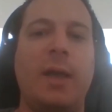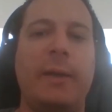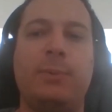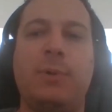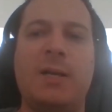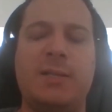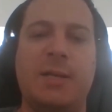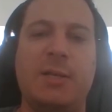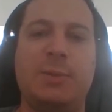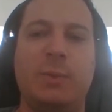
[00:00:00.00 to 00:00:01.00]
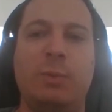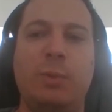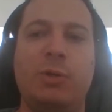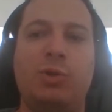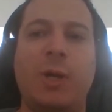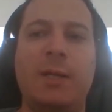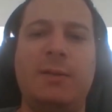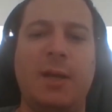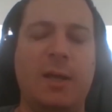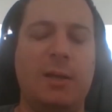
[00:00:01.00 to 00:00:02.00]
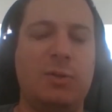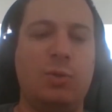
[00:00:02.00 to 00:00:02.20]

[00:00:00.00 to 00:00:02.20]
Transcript: a process where we are trying to,